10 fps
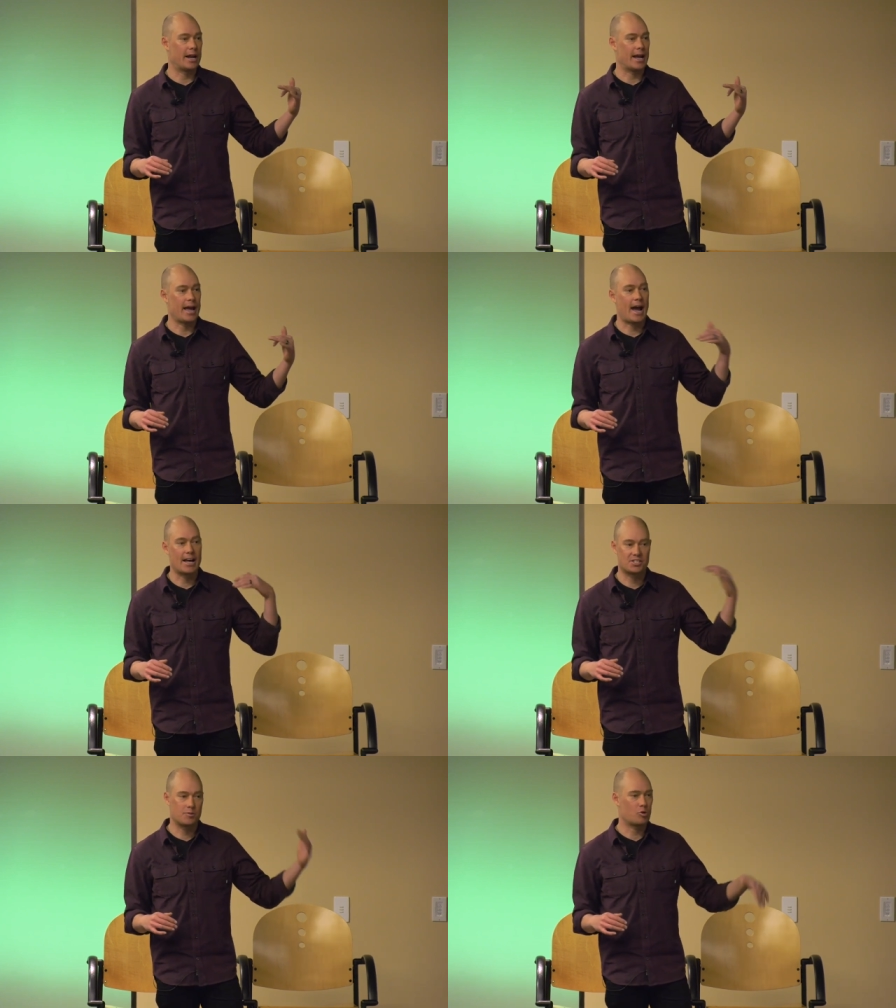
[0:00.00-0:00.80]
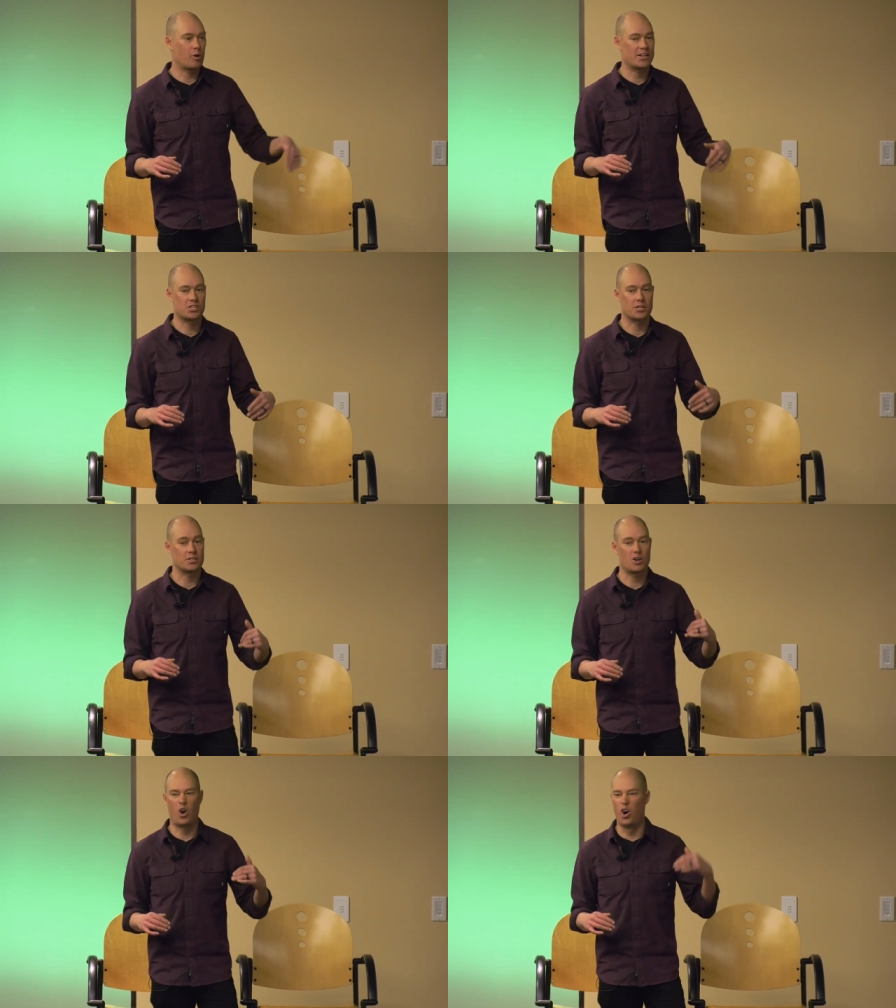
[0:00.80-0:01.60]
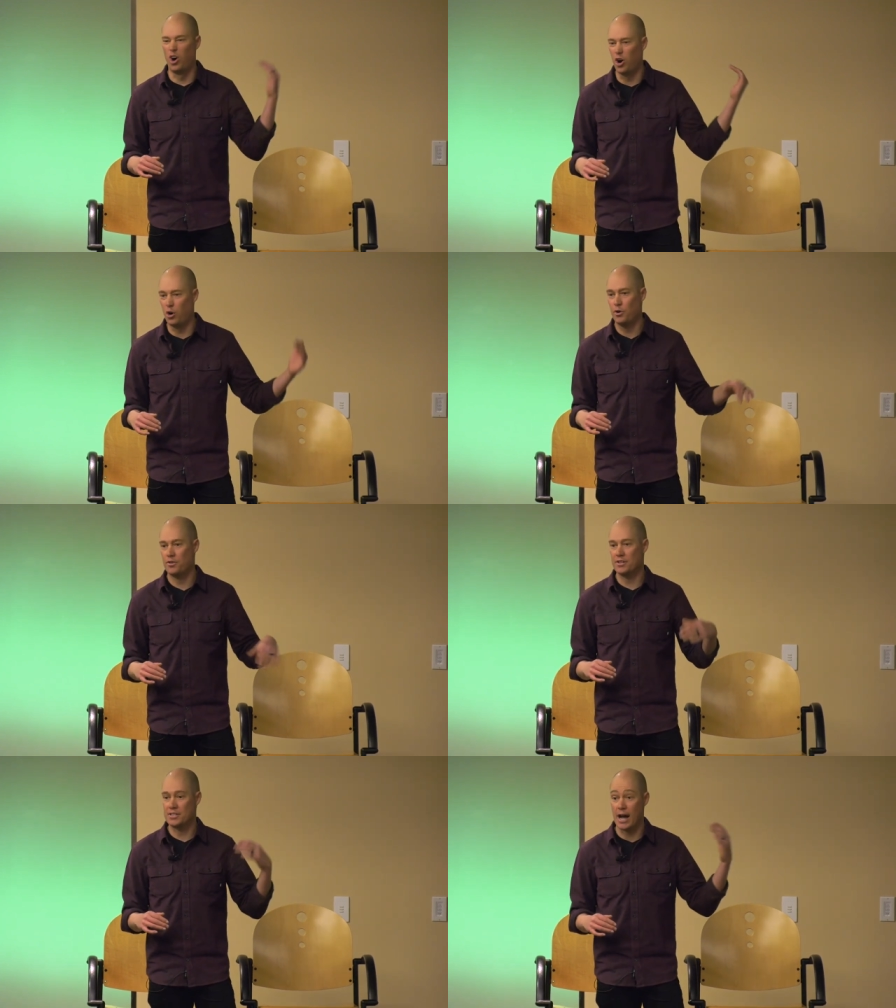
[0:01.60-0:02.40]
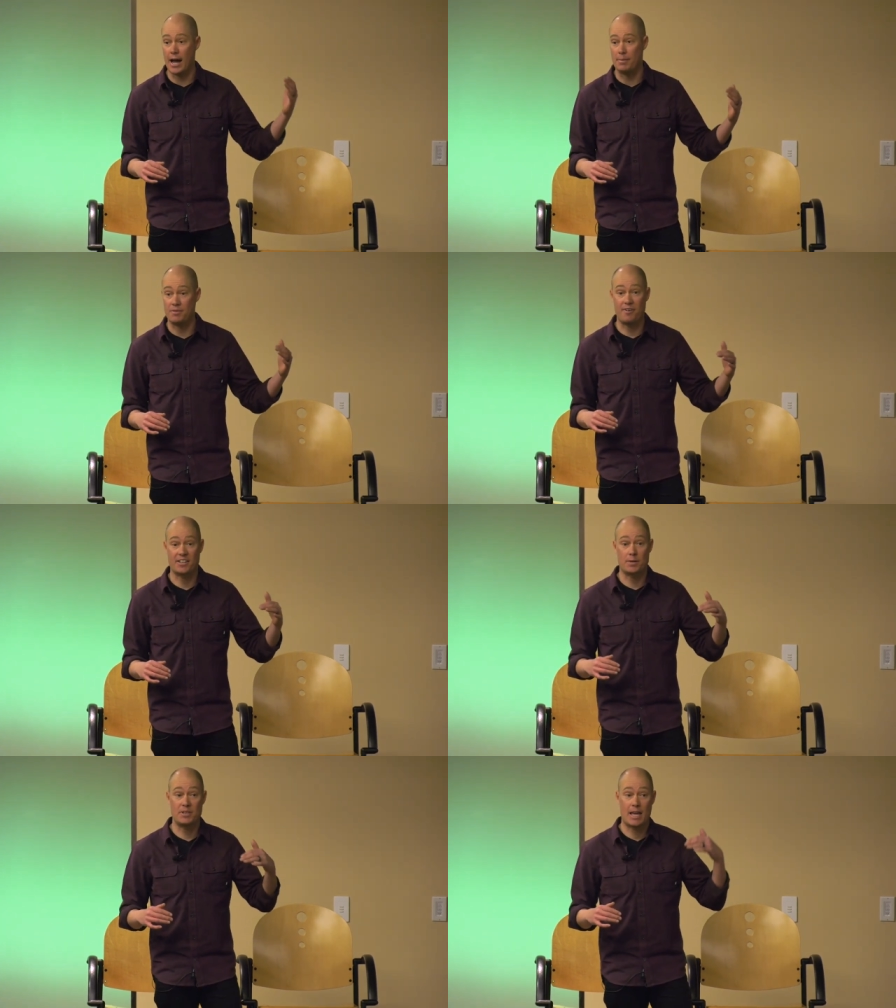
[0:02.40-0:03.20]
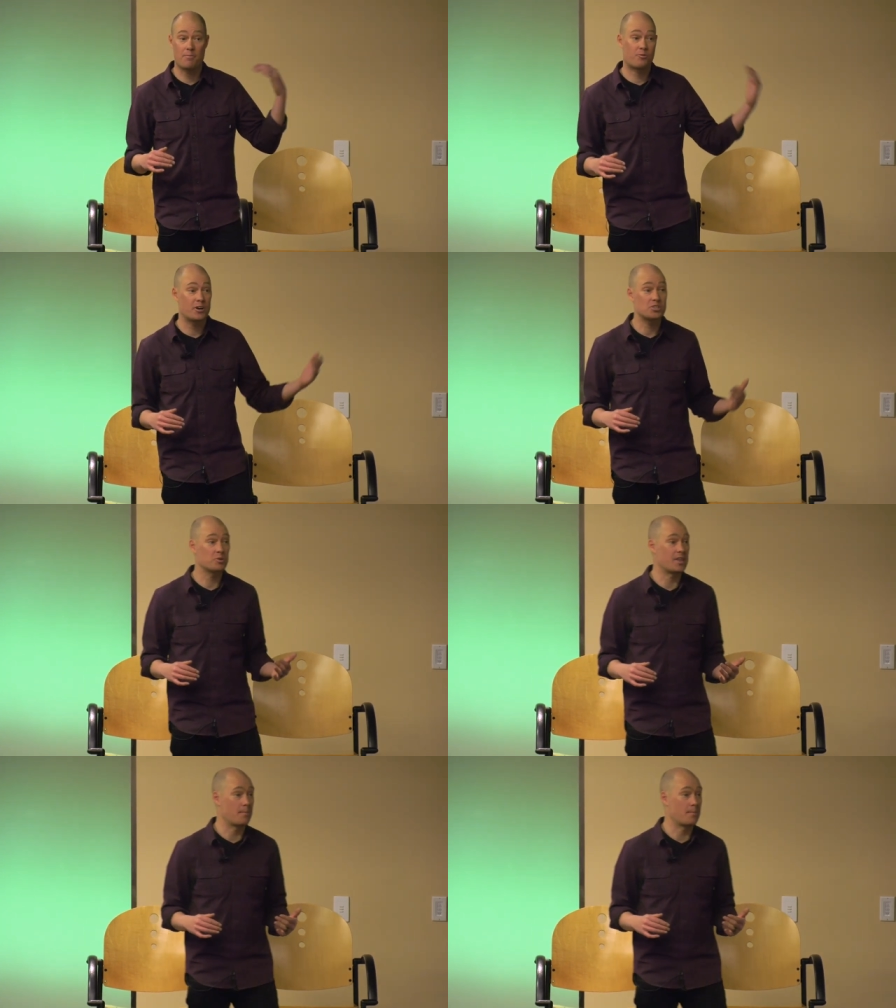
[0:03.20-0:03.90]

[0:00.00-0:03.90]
And I asked them questions all the time. In fact, I became friends with